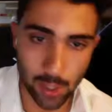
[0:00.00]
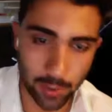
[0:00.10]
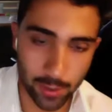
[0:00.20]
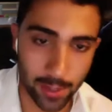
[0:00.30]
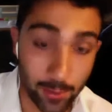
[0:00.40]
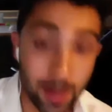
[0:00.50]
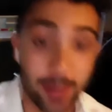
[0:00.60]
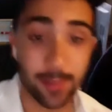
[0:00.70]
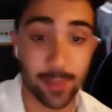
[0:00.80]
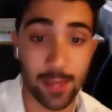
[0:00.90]
Okay,
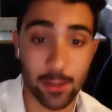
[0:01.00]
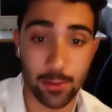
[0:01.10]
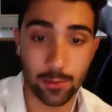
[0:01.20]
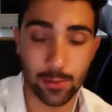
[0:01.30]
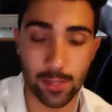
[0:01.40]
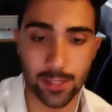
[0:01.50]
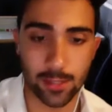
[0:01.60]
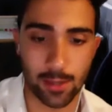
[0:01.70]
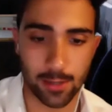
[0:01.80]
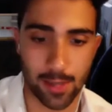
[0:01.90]
great. Thank you. Thanks a
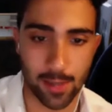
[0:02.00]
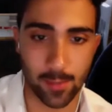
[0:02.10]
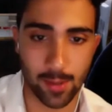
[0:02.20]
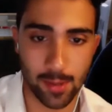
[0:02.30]
lot, Gabe.